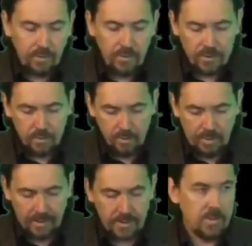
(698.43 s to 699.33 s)
very
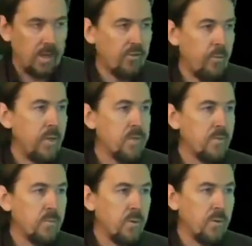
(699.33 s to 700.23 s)
short extract from each
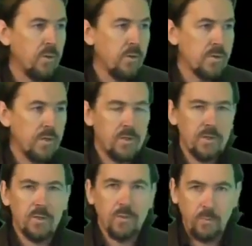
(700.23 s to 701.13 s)
of the protocols, Nick,
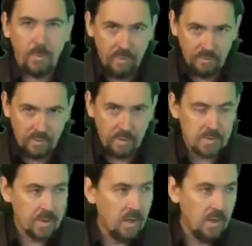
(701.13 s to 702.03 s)
just so that people have
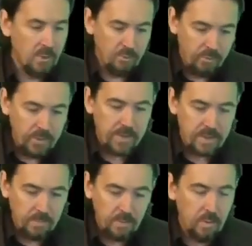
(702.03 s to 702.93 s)
got mm. a hmm.
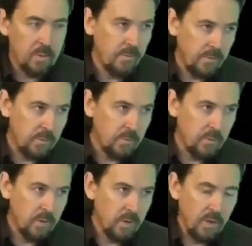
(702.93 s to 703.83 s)
reasonable
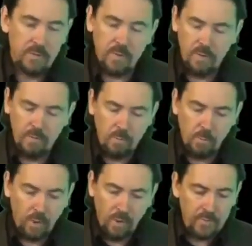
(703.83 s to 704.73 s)
overview. Yeah. It,
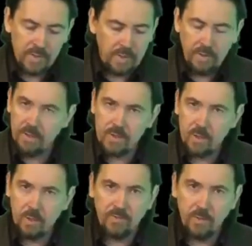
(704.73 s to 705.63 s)
it, but obviously, it is
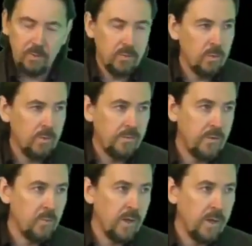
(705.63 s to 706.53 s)
not a full
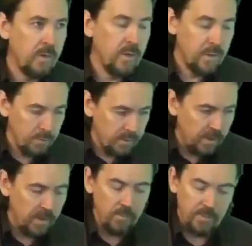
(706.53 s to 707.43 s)
overview by any means. You would
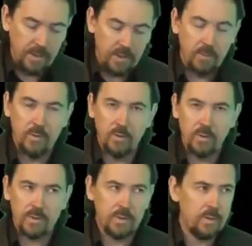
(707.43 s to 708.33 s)
need to read them in
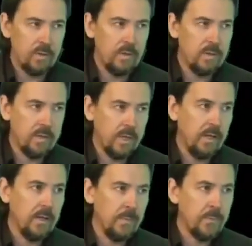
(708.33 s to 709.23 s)
order to, to
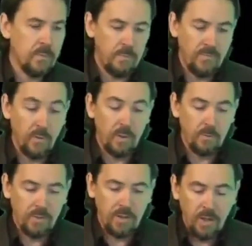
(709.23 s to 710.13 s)
get a grip of them fully.
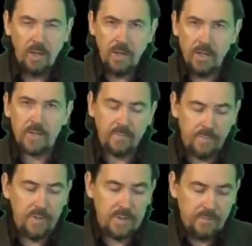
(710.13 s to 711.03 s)
But mm. here's,
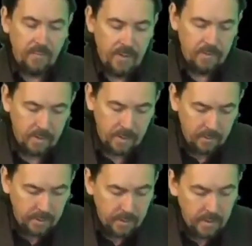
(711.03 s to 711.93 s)
a, here's a flavour
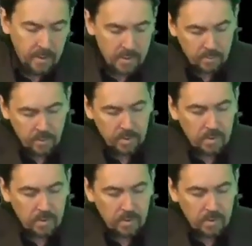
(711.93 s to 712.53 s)
anyway. So,